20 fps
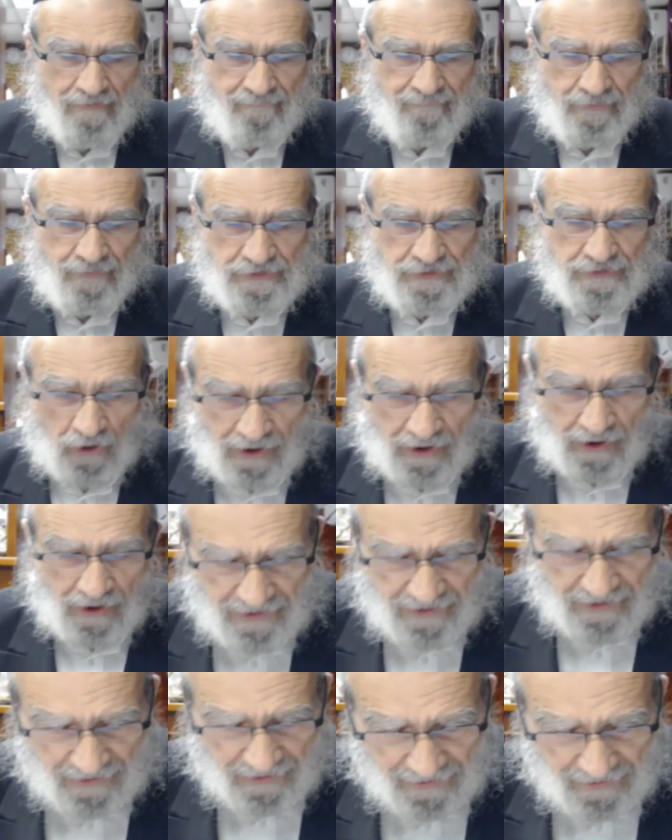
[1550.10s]

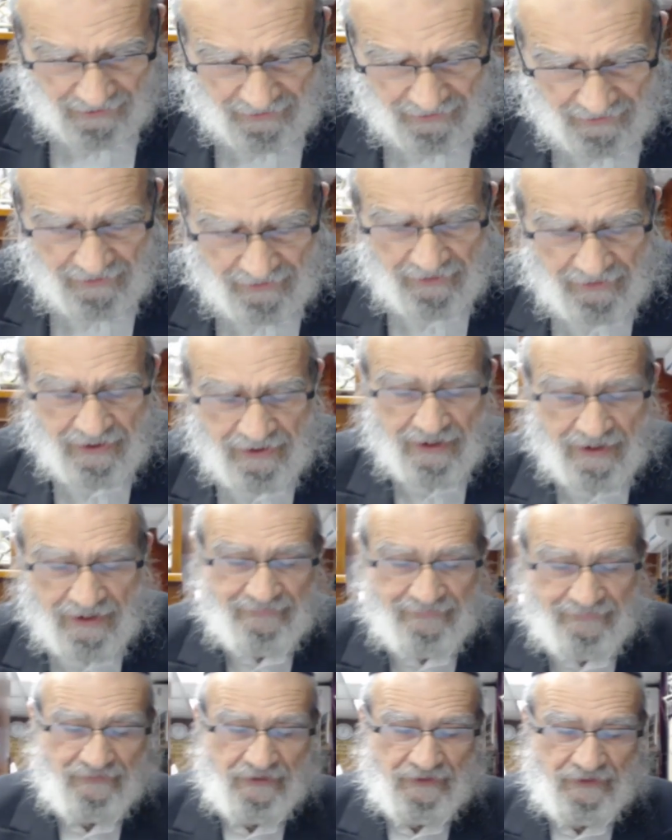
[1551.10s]
Besode,
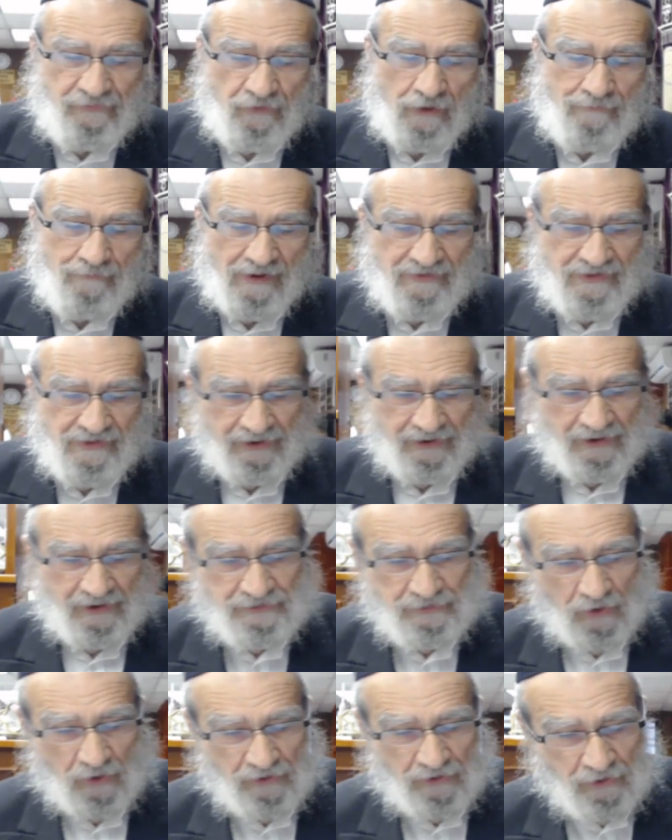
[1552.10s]
then the third of the
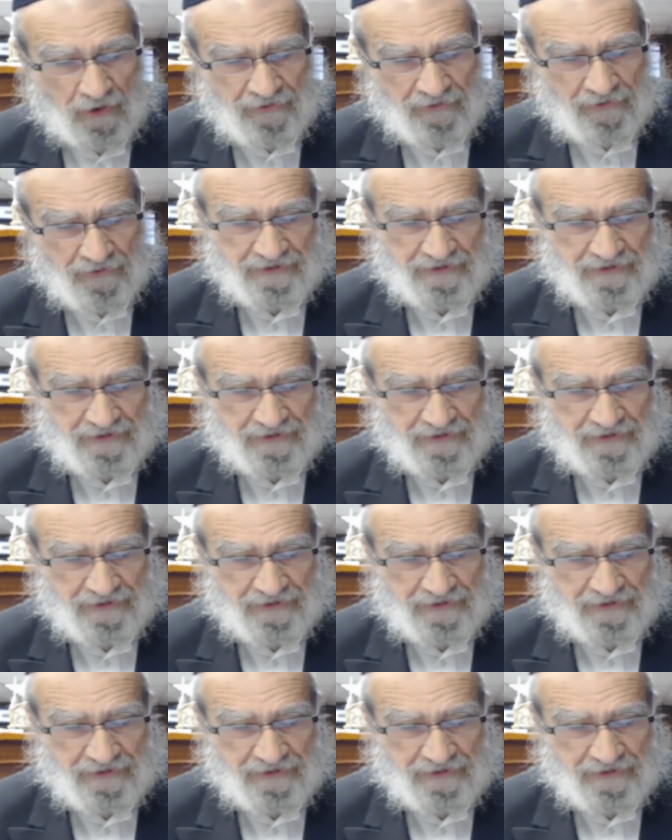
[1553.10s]
Yesod